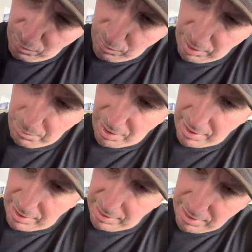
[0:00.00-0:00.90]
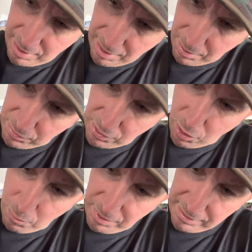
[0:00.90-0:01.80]
when I bought it, I was
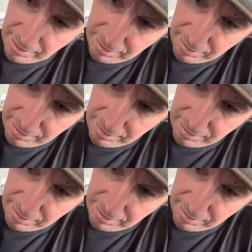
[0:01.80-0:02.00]
hoping that